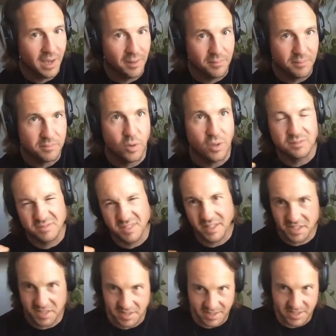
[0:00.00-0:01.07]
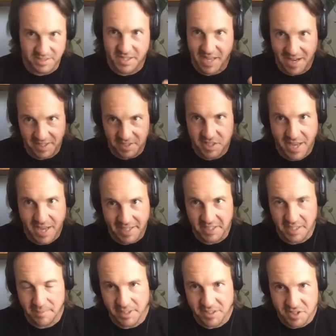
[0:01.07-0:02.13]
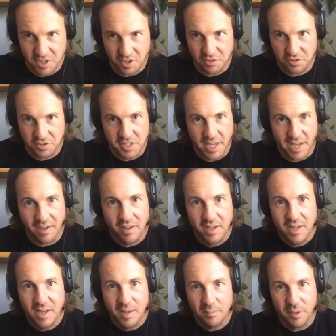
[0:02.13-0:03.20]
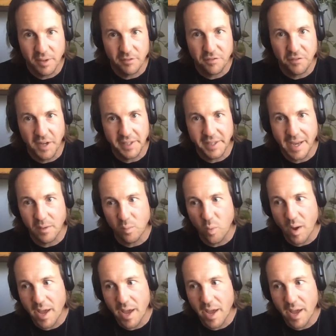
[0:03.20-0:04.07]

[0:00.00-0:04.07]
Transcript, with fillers: um, well, it's it's down into the academic circles now, but finding out